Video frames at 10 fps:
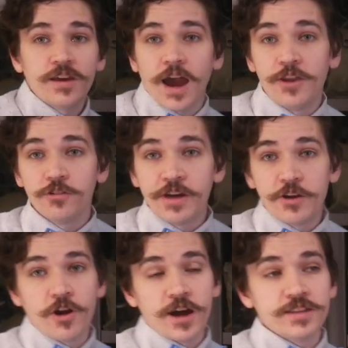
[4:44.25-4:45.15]
I know
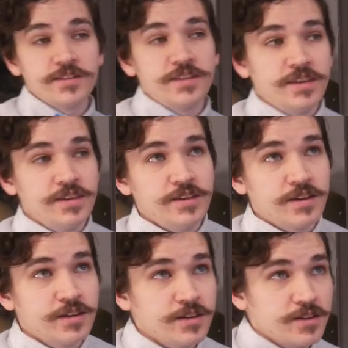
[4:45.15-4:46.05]
later on in the
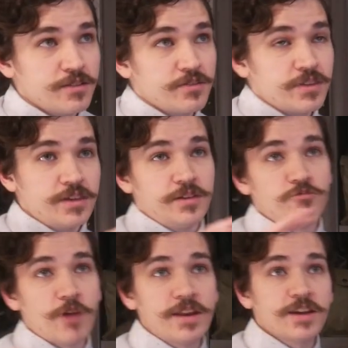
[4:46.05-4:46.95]

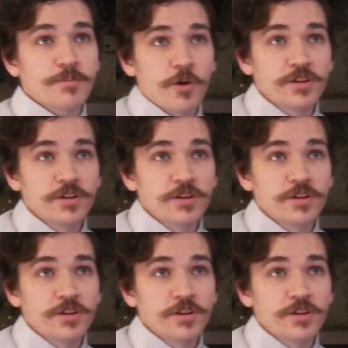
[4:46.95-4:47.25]
redneck party